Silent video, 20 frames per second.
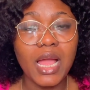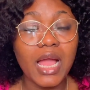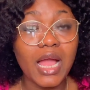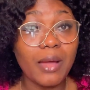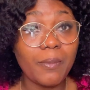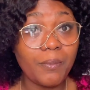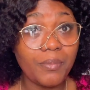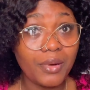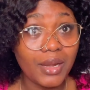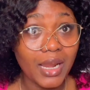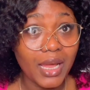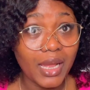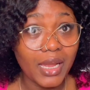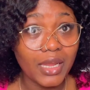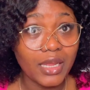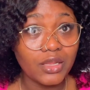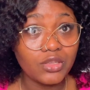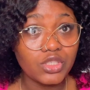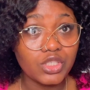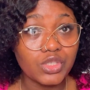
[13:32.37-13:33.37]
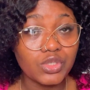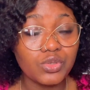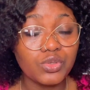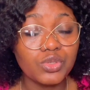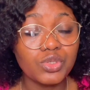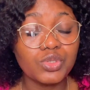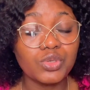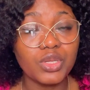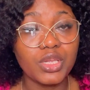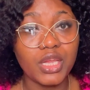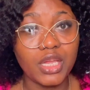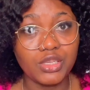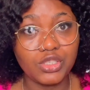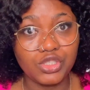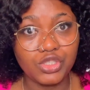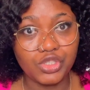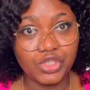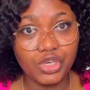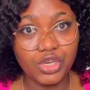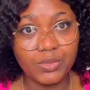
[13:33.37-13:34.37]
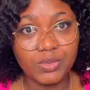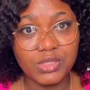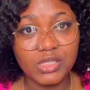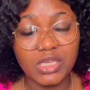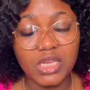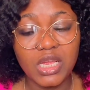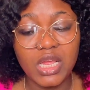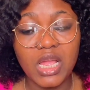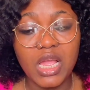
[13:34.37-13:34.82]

apply to get jobs,